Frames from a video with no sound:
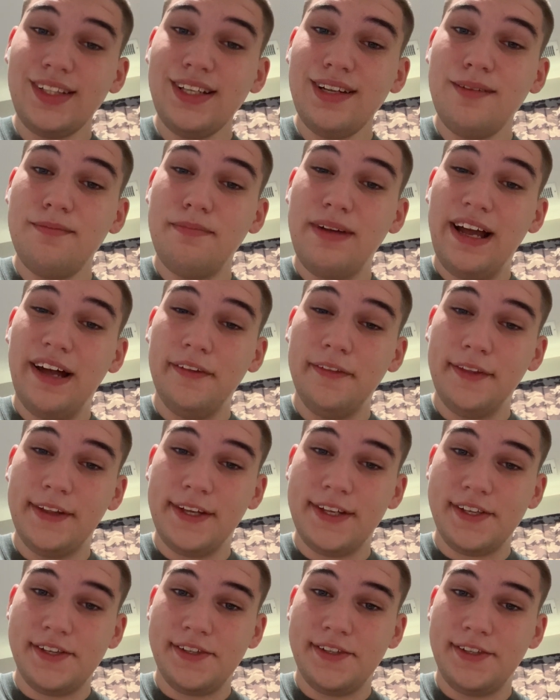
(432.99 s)
about
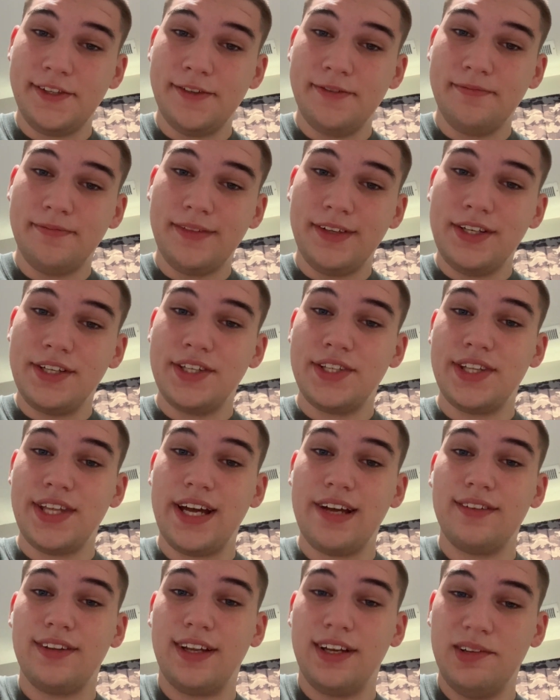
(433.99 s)
this is
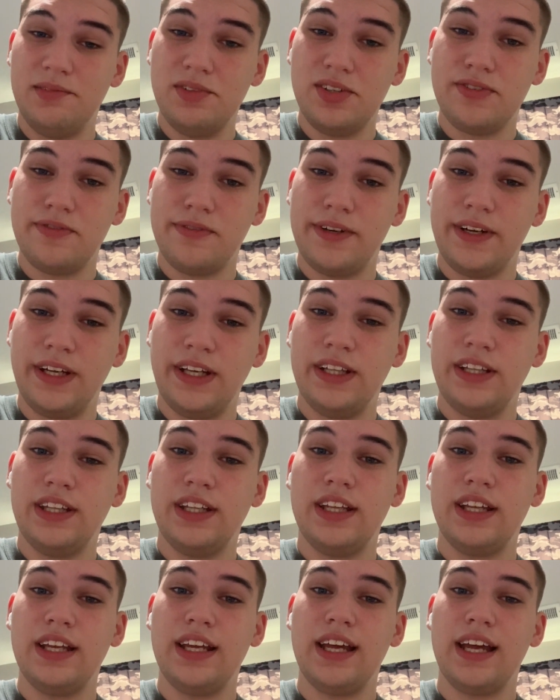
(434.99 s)
that Lightning
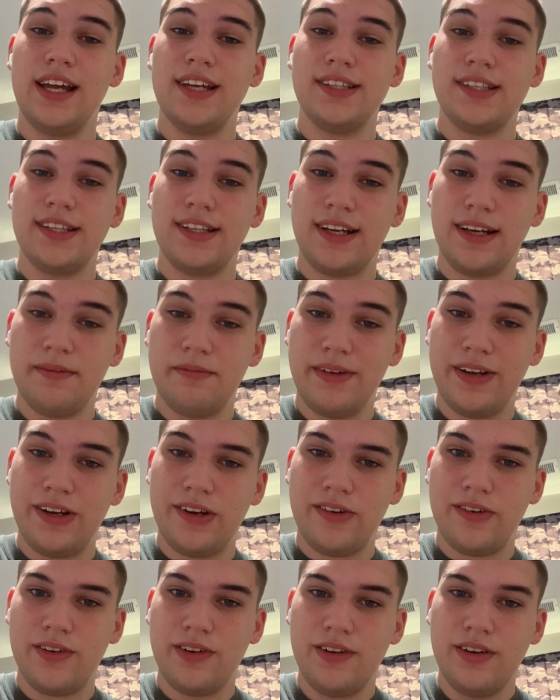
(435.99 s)
McQueen has a
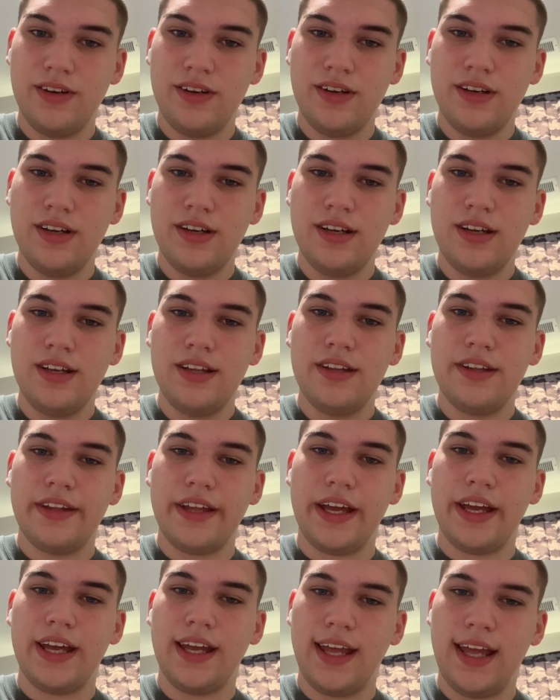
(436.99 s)
nightmare
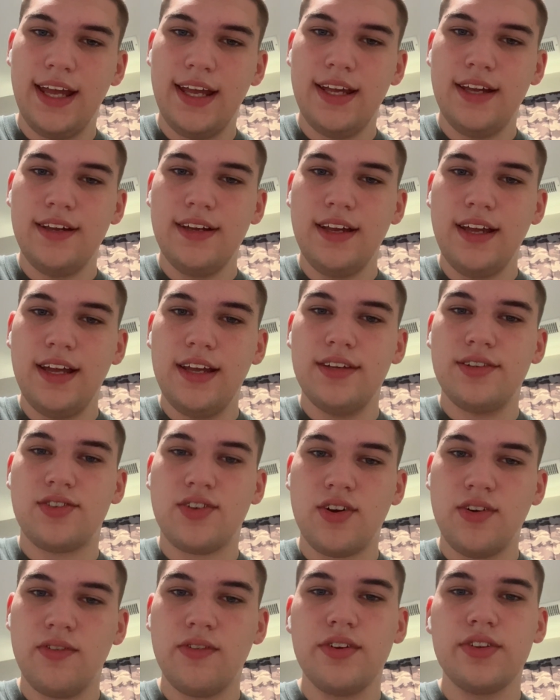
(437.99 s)
that he is
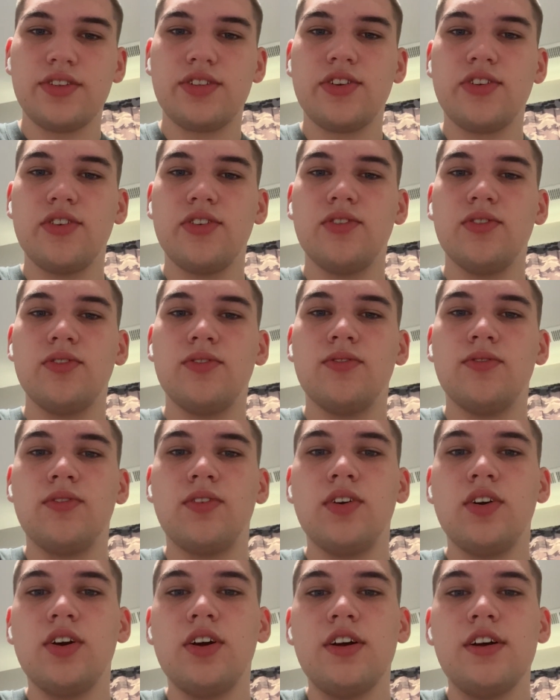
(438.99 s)
going
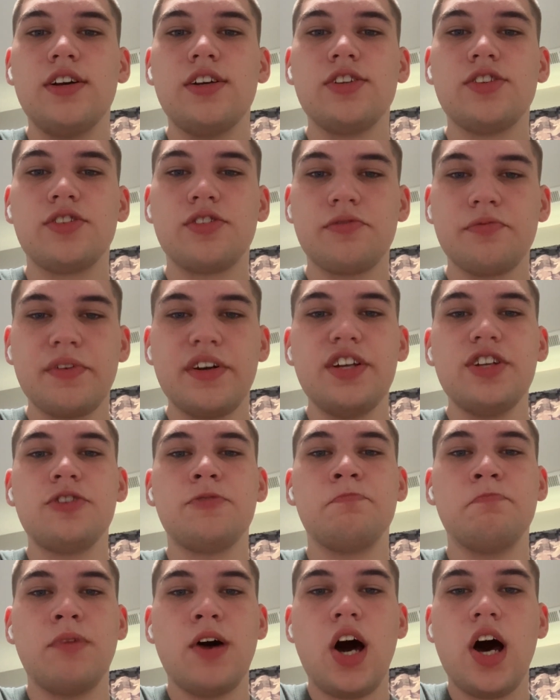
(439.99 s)
to
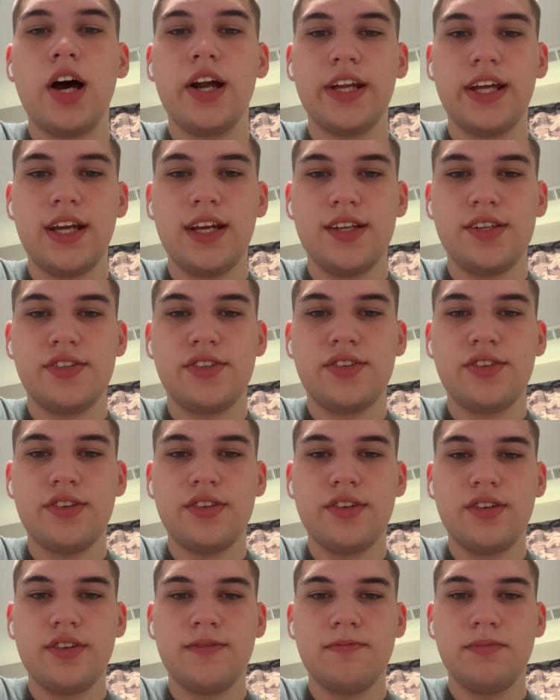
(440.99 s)
switch bodies,
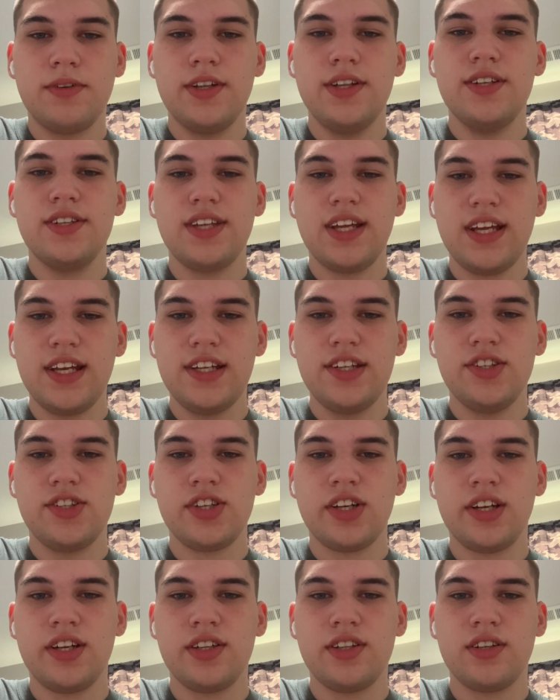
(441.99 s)
put his
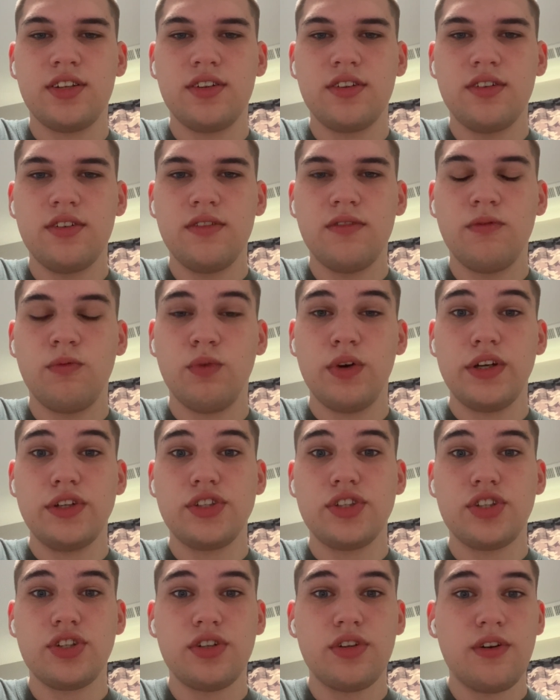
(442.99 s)
engine,
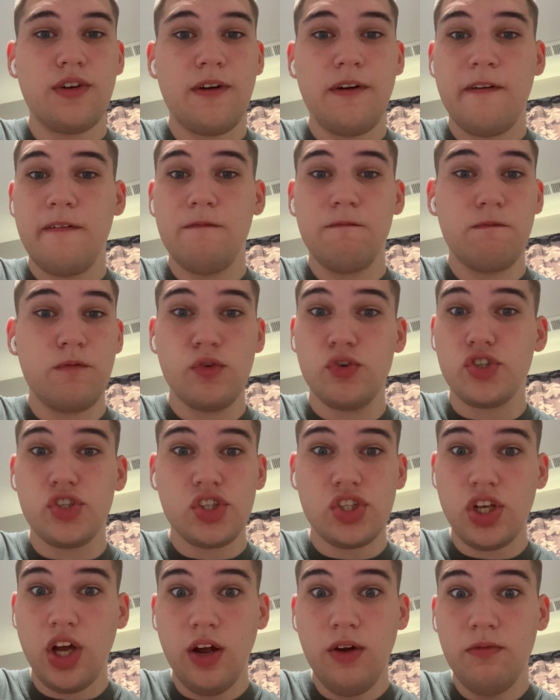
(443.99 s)
which for
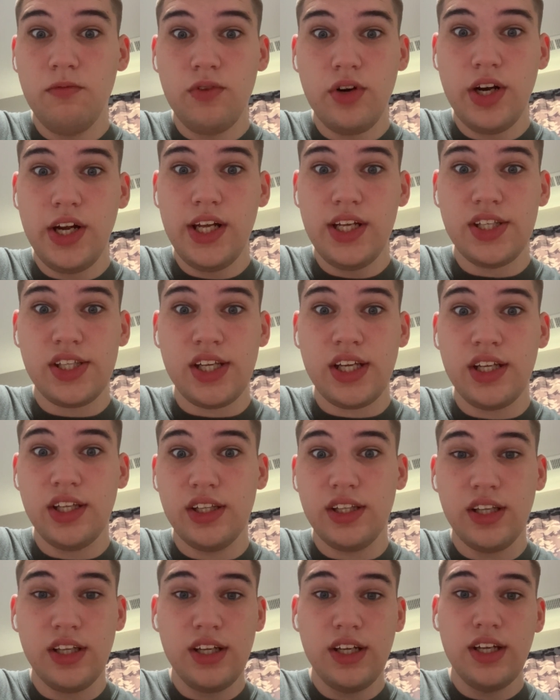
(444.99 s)
some
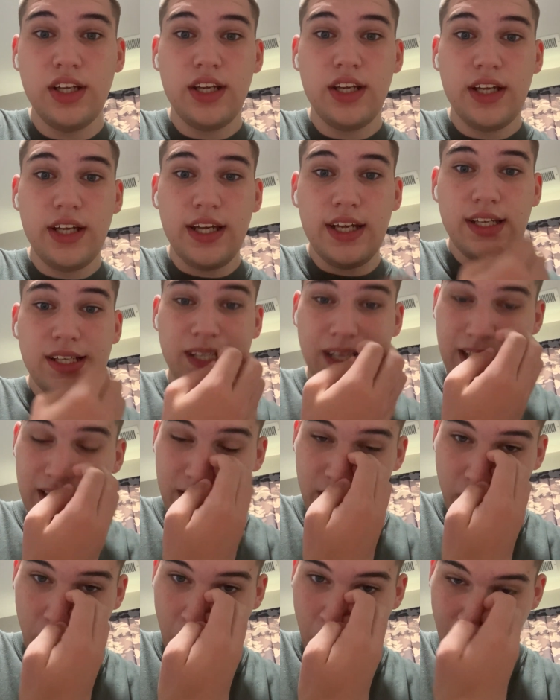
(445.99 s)
reason is like
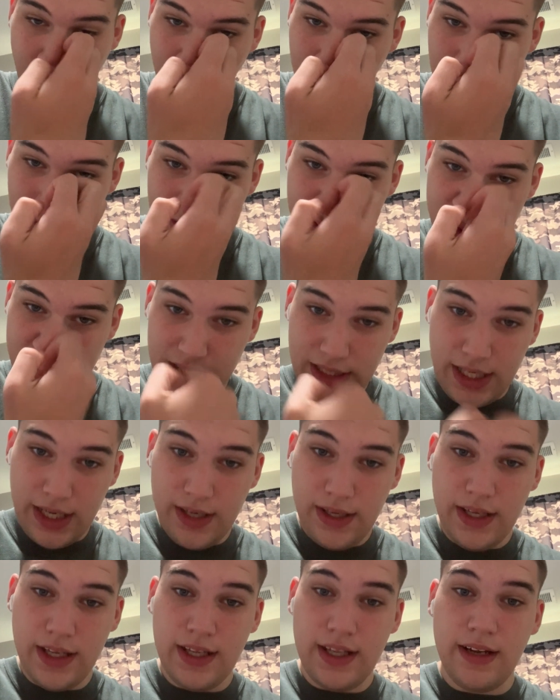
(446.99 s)
their whole
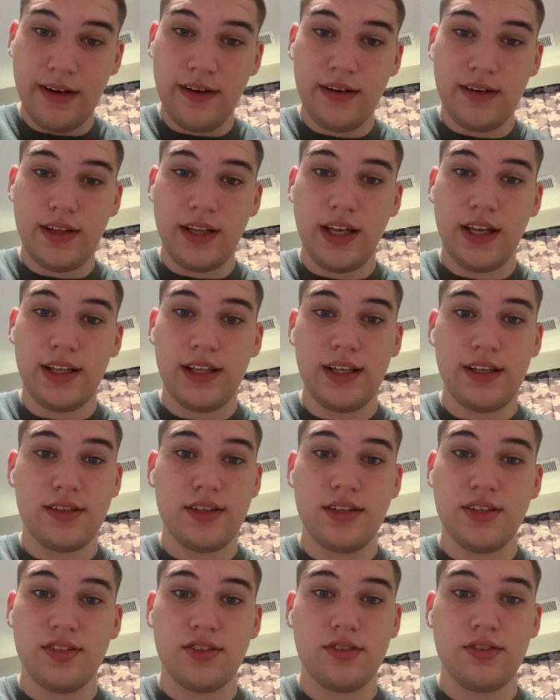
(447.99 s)
personality and everything.
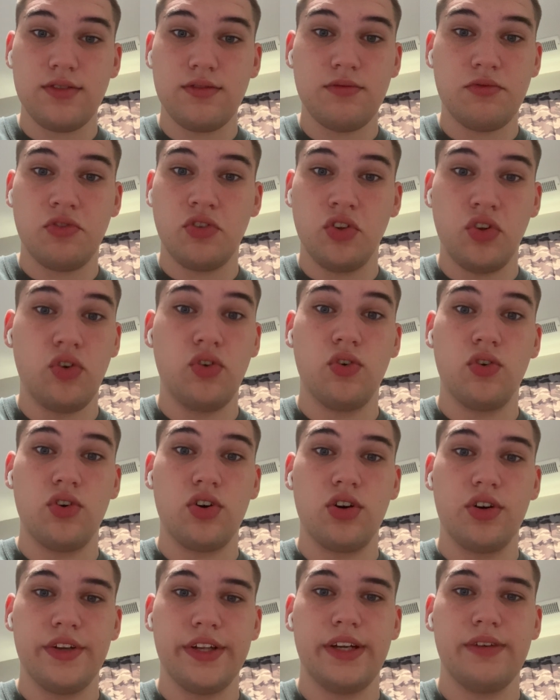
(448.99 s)
This is
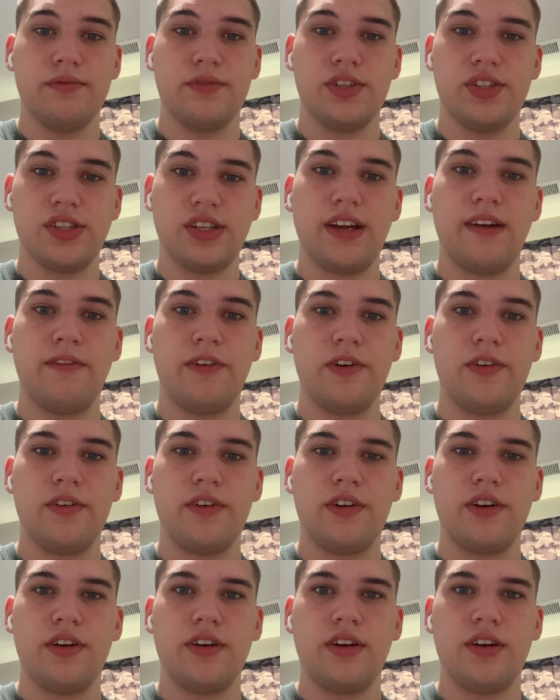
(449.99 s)
lore that was
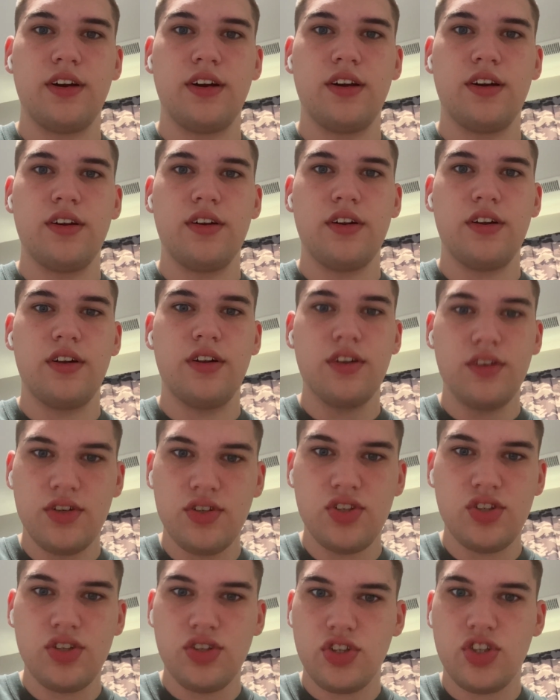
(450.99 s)
never
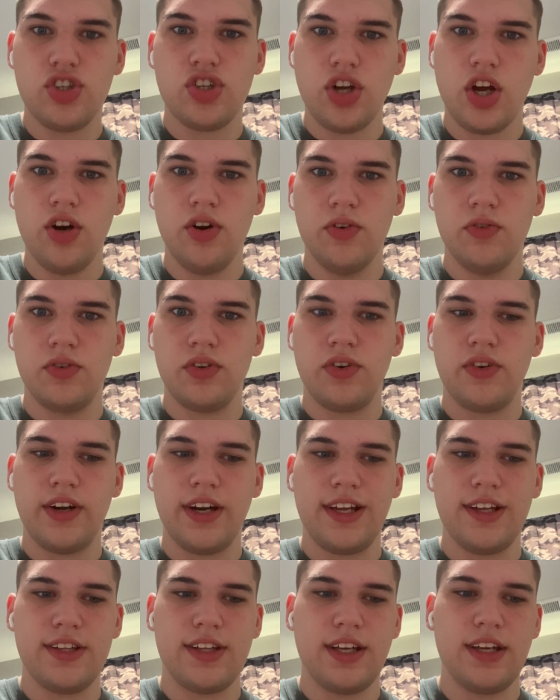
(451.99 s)
shown or
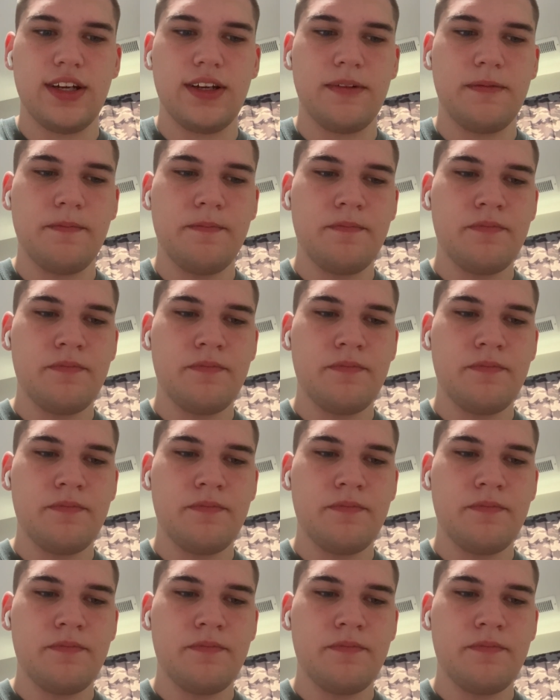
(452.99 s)
anything.